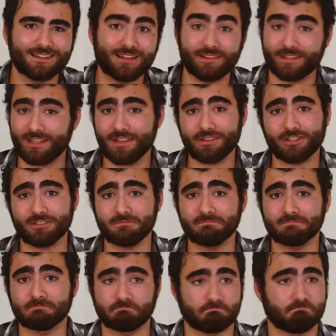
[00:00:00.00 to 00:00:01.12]
On the other,
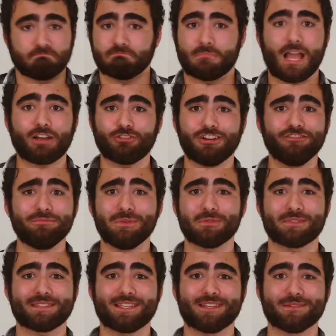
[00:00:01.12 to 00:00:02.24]
I love
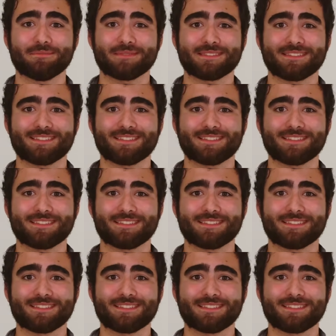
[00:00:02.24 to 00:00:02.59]
museums.